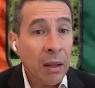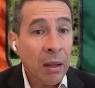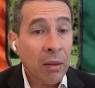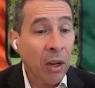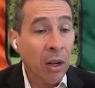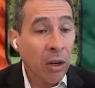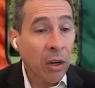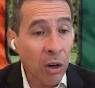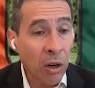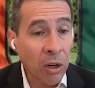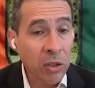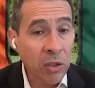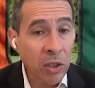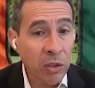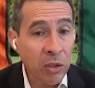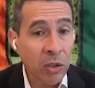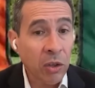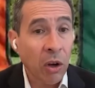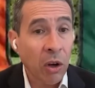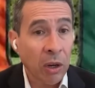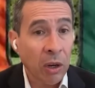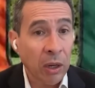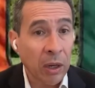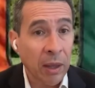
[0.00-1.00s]
The nurse is
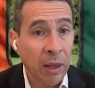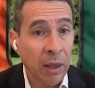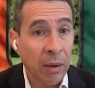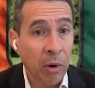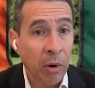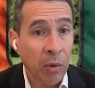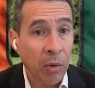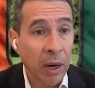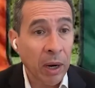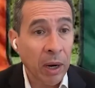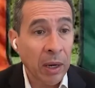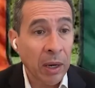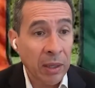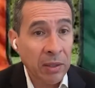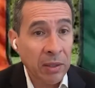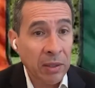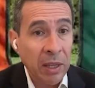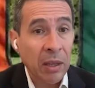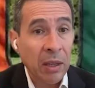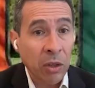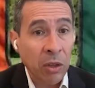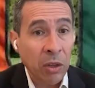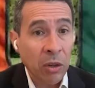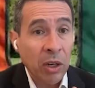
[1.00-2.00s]
calling them already and
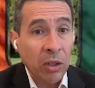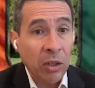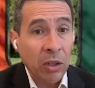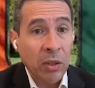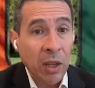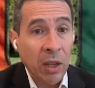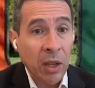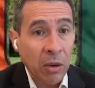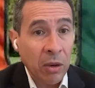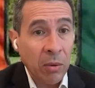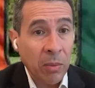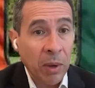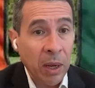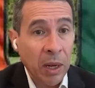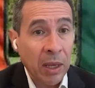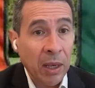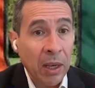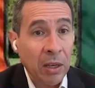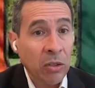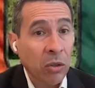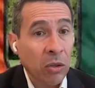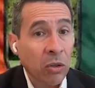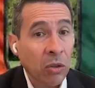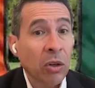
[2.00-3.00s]
say, you need to take your
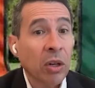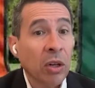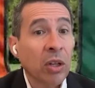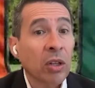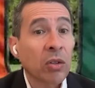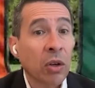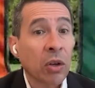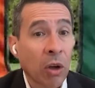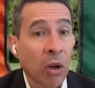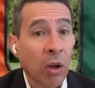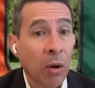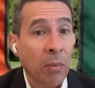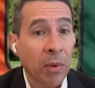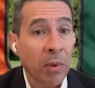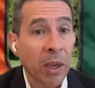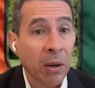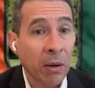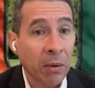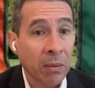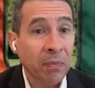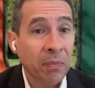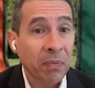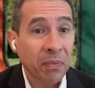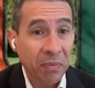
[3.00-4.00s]
medication, you need to come here.